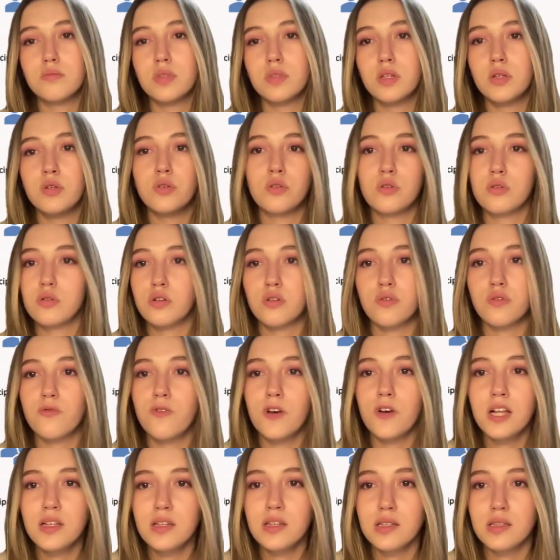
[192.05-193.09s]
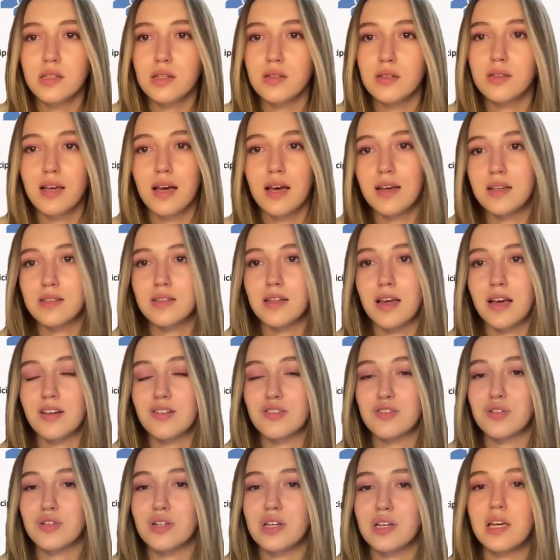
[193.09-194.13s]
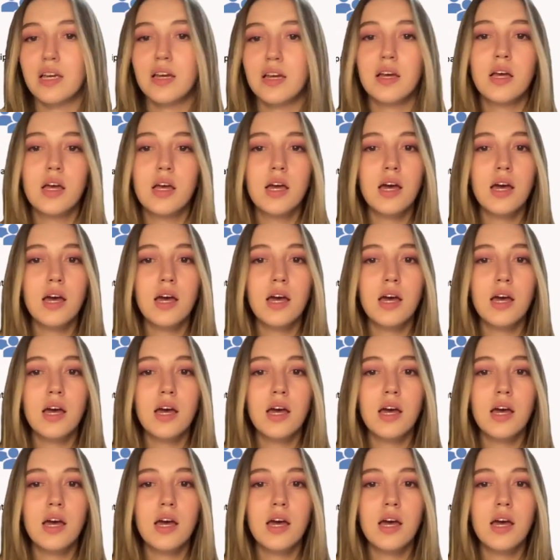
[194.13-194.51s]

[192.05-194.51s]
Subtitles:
you're failing the test actually.